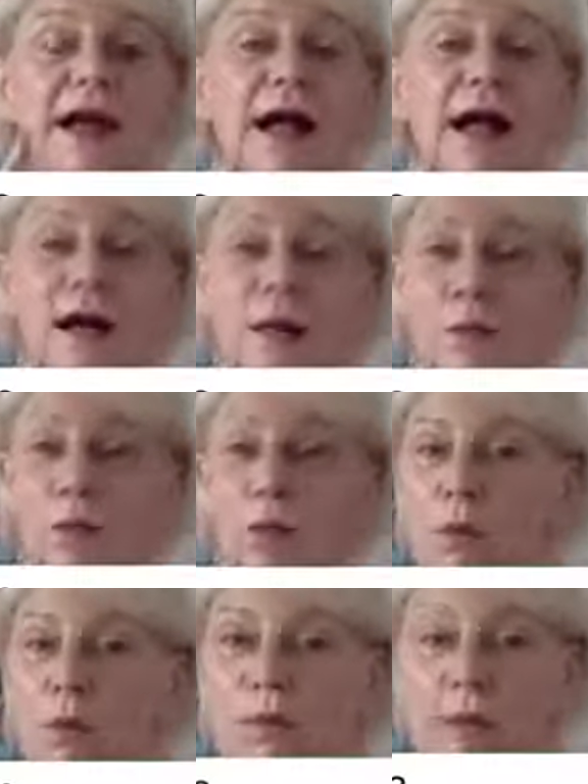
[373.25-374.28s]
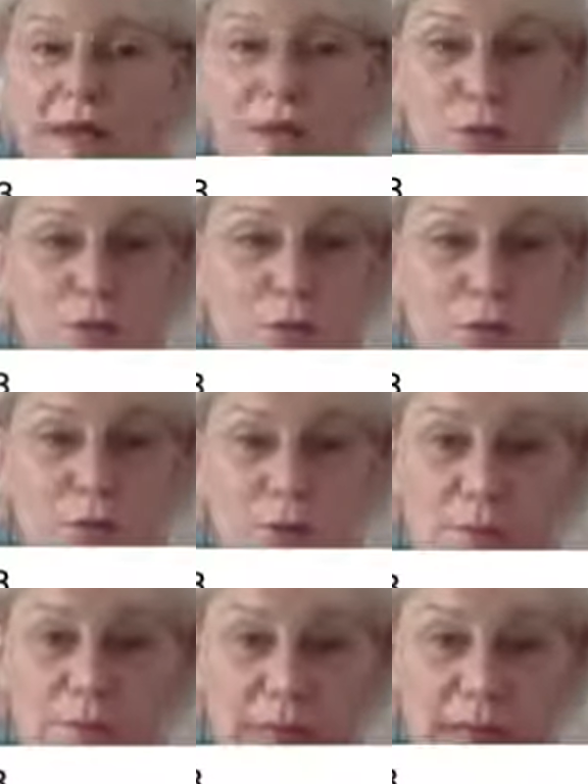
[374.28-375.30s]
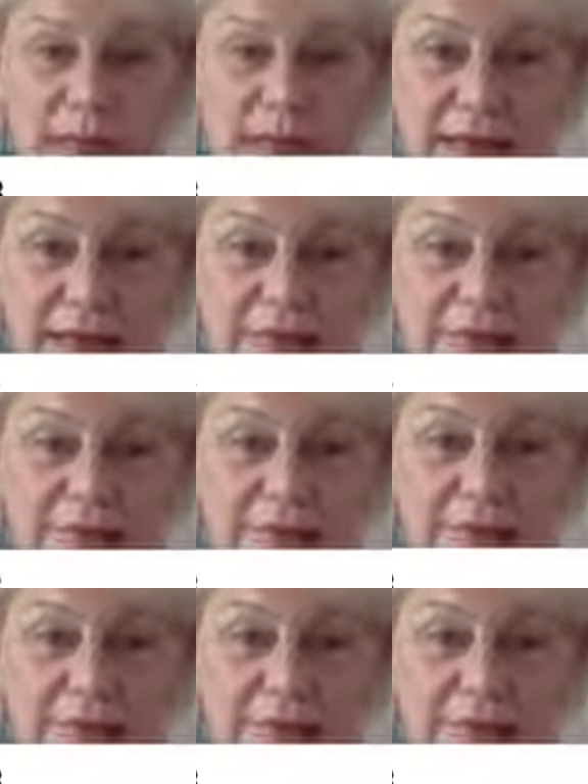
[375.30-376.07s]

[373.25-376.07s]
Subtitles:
What would be your main